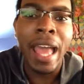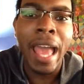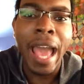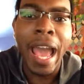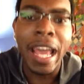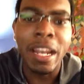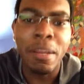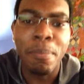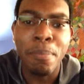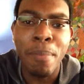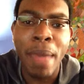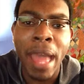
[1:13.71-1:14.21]

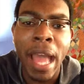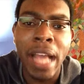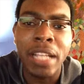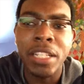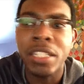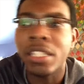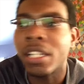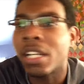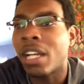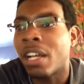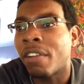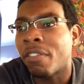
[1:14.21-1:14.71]
had a
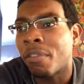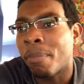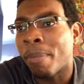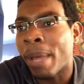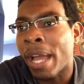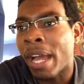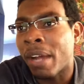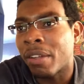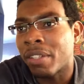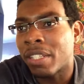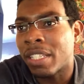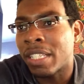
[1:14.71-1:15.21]
mass of
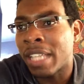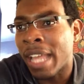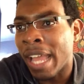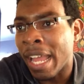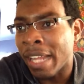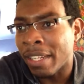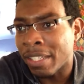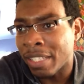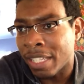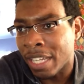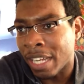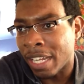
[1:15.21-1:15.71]
about
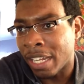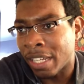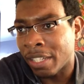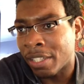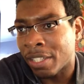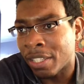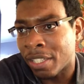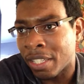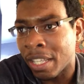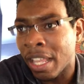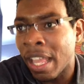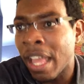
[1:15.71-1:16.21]
10
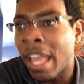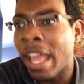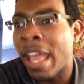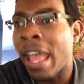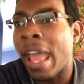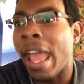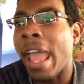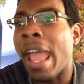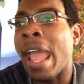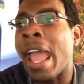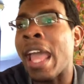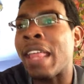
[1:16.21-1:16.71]
tons,
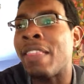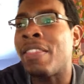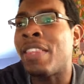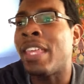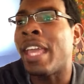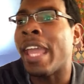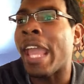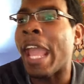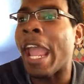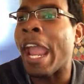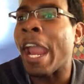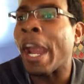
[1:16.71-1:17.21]
and
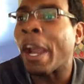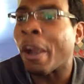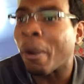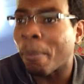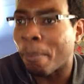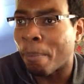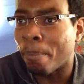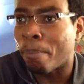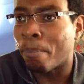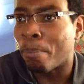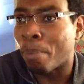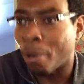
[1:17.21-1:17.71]
the
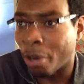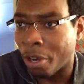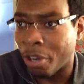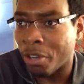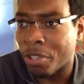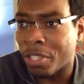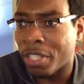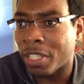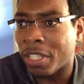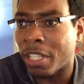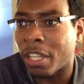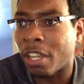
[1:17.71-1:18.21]
air
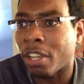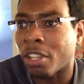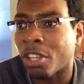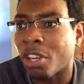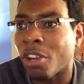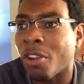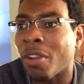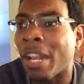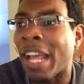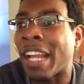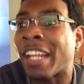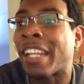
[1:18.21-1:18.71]
burst
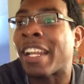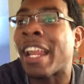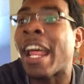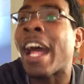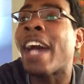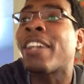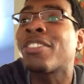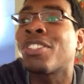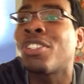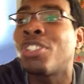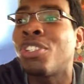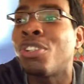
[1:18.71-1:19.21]
occurred at an
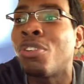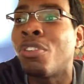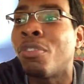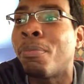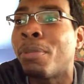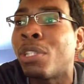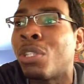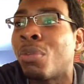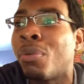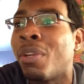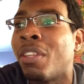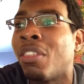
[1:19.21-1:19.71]
altitude
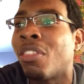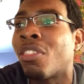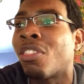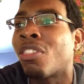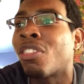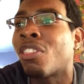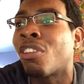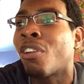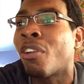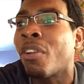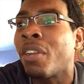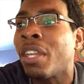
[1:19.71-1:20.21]
between
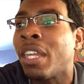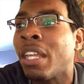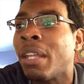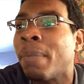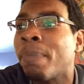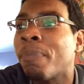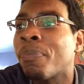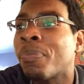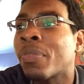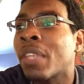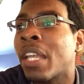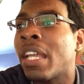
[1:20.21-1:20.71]

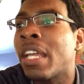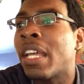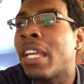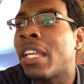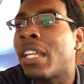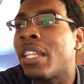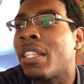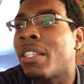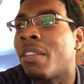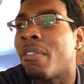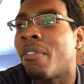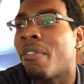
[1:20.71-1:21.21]
30
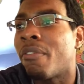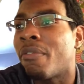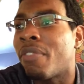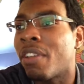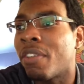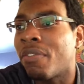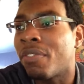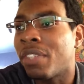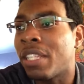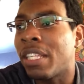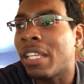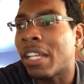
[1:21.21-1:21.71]
to
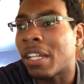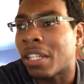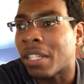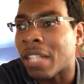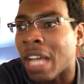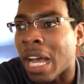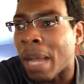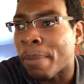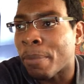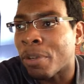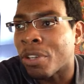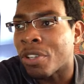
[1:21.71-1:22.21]
50
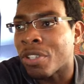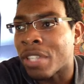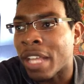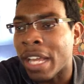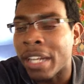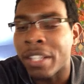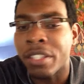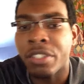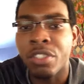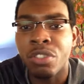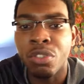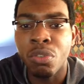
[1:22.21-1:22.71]
kilometers,
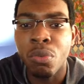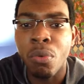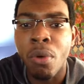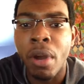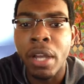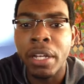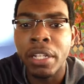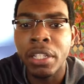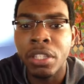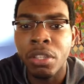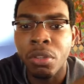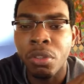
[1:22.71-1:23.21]
that is
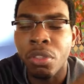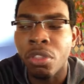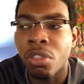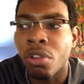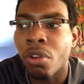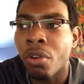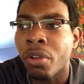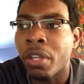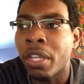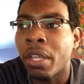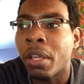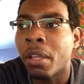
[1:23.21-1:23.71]
20 to
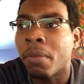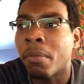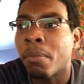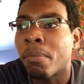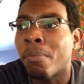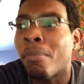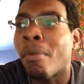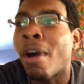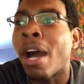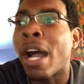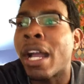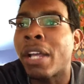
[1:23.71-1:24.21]
30
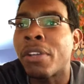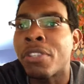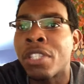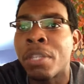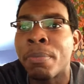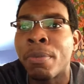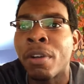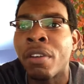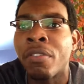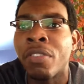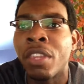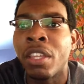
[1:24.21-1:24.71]
miles
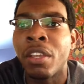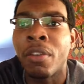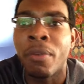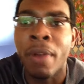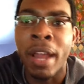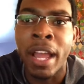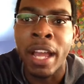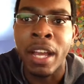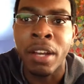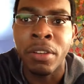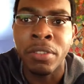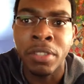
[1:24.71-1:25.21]
above the
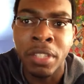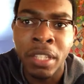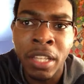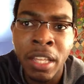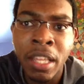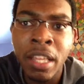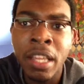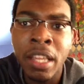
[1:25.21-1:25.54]
ground.